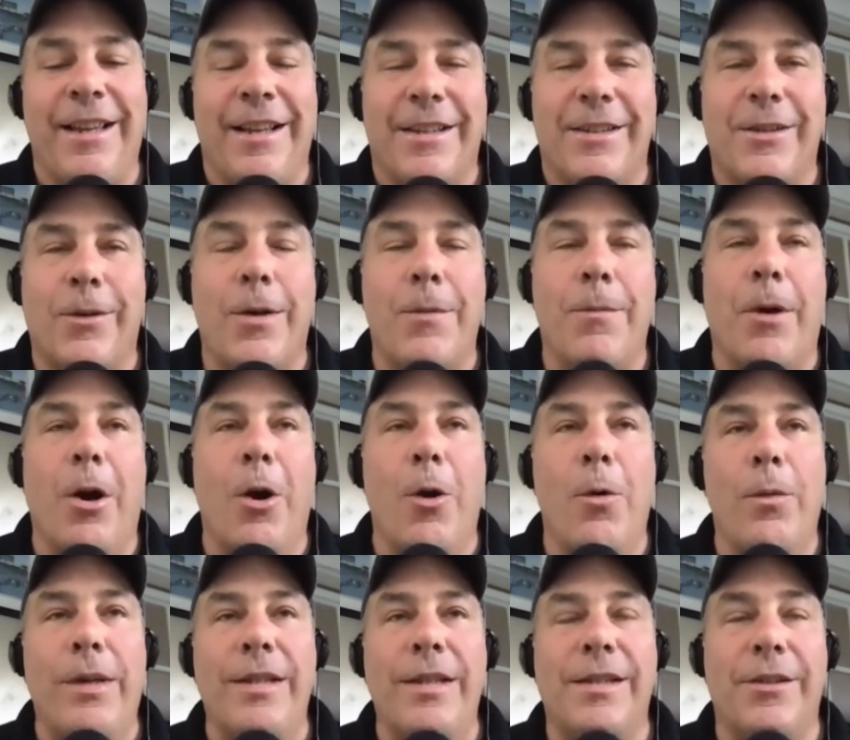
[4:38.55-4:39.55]
So I'm
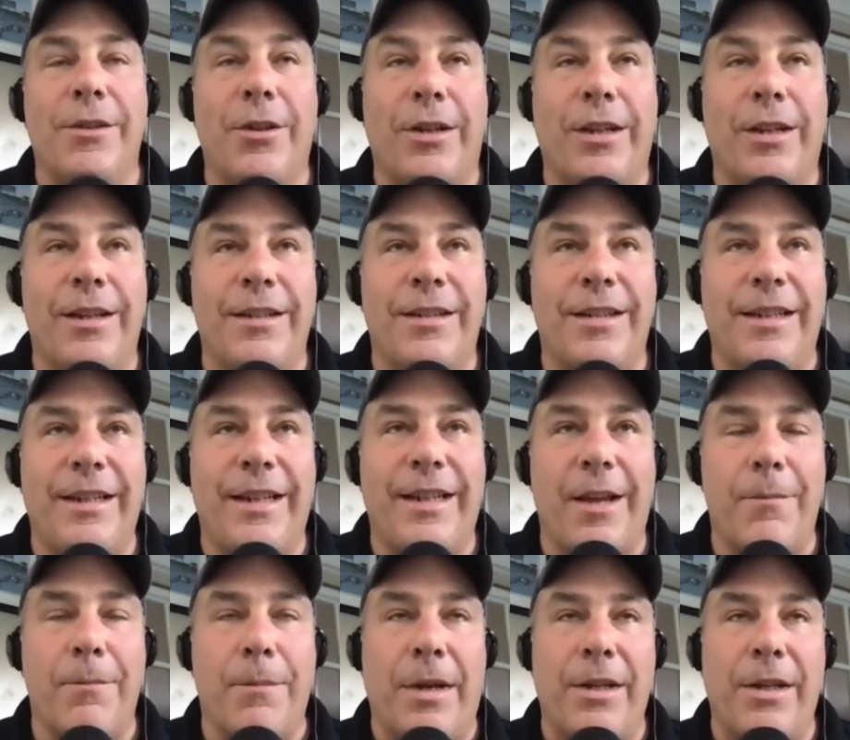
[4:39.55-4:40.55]
always looking to
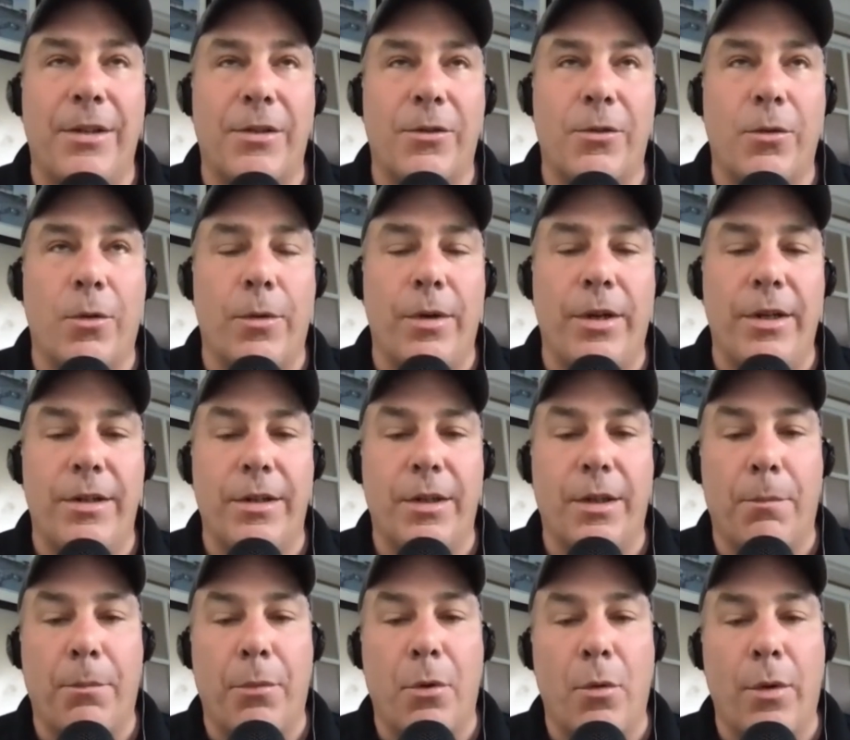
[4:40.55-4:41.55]
get my story to
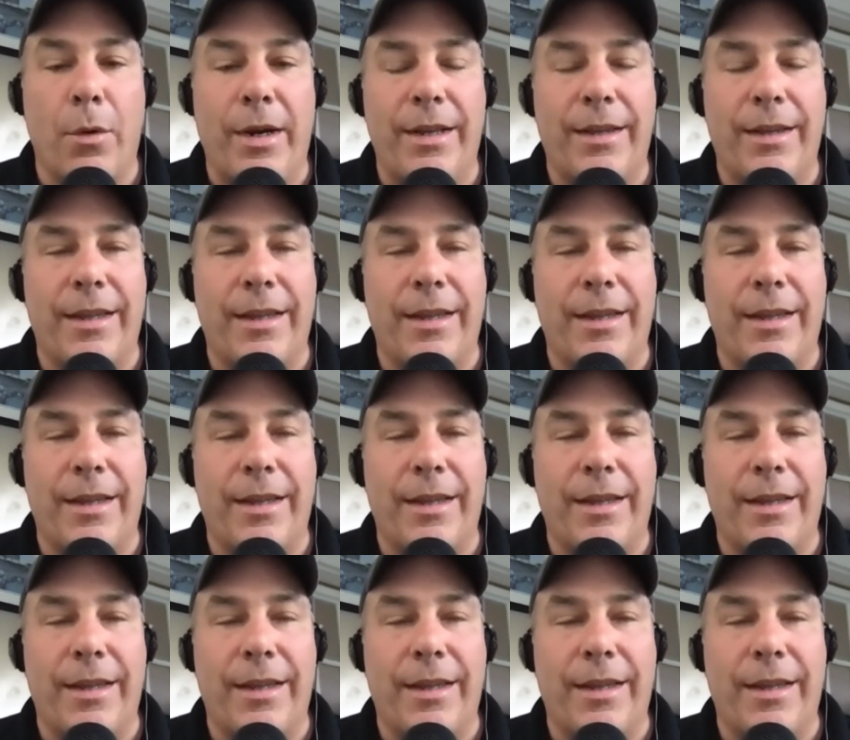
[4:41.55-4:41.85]
the point